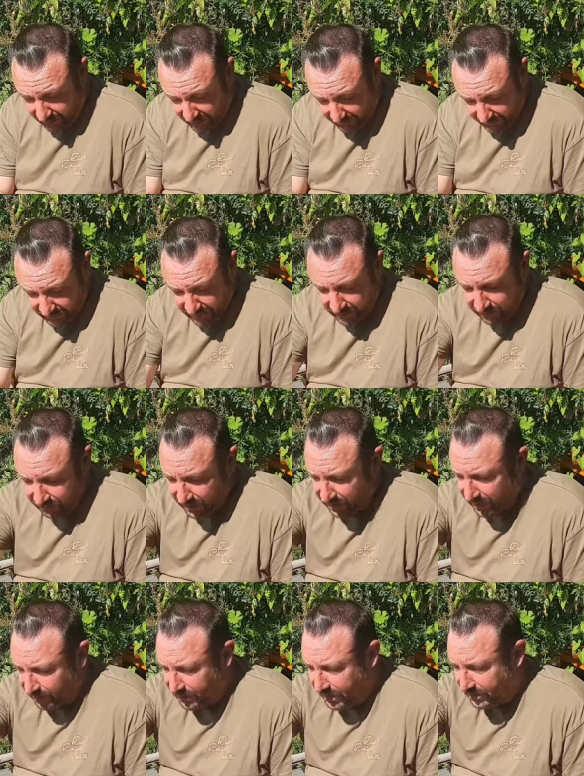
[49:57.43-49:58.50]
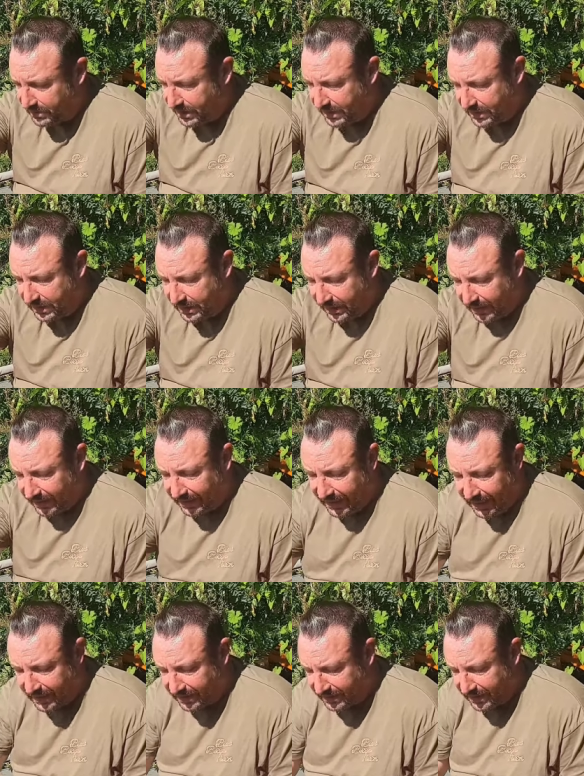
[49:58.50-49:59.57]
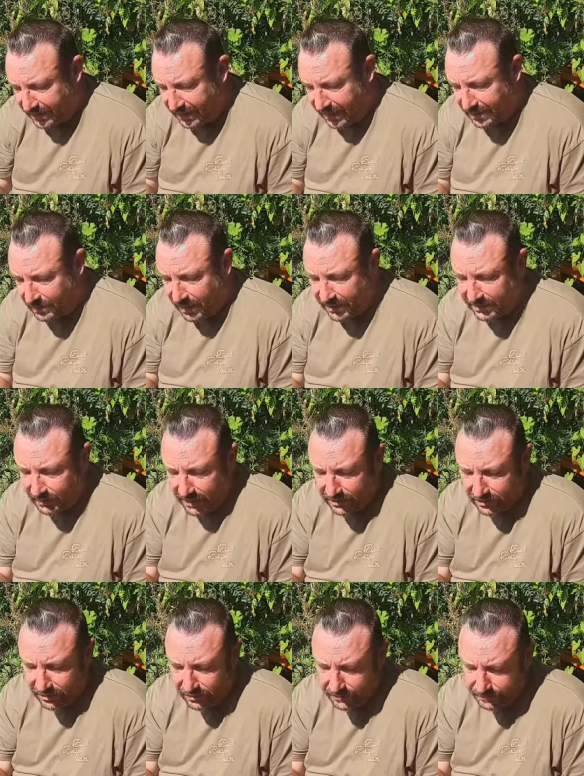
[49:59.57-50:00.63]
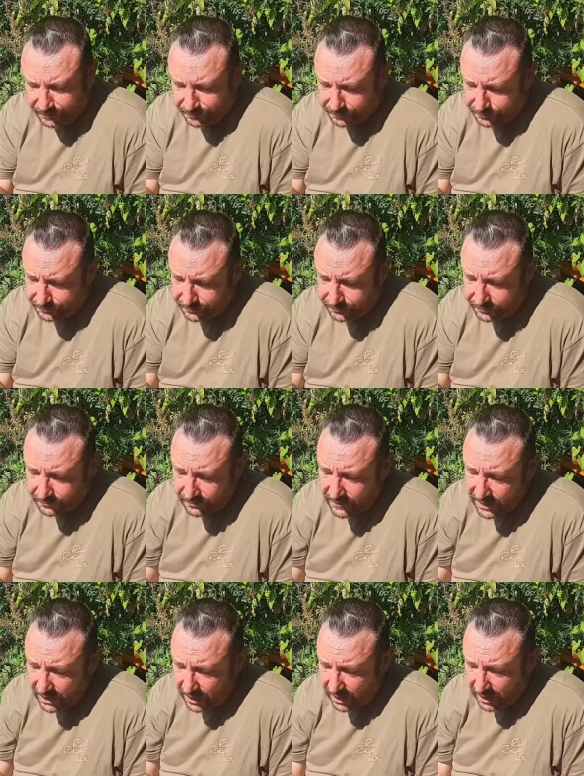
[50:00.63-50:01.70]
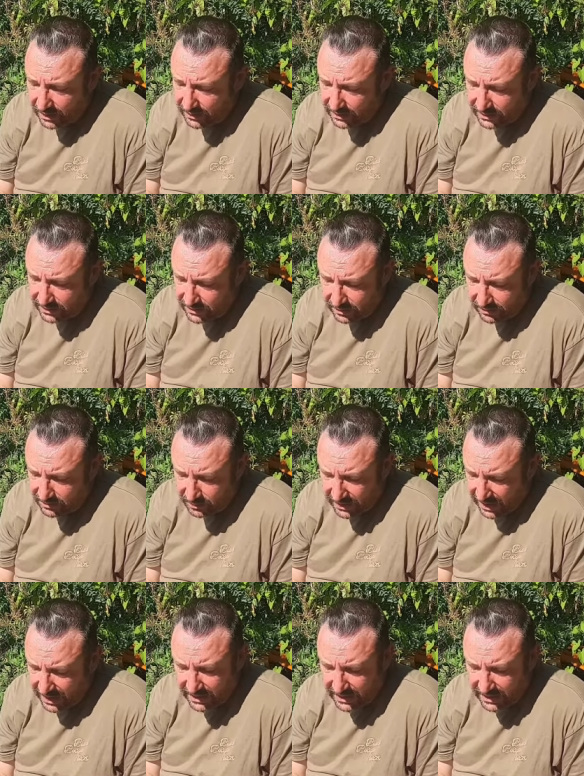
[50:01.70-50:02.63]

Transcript: Right, so the reel I'm using, again another eBay special. uh, I think this cost